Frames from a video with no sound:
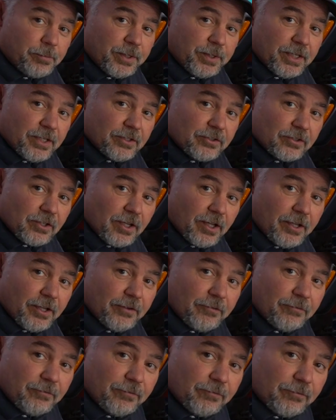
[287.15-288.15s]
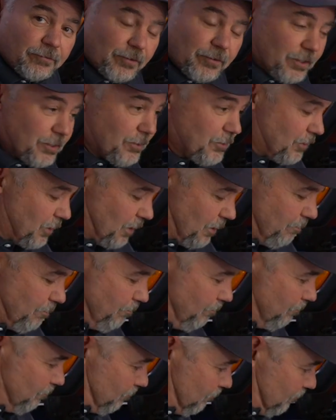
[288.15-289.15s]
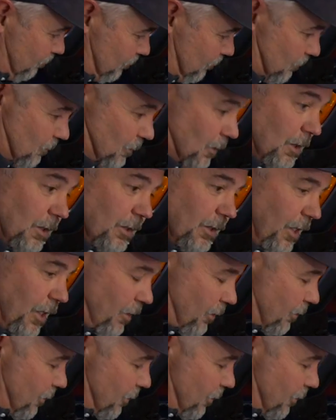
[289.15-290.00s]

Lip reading: psi for this Jeep. Take our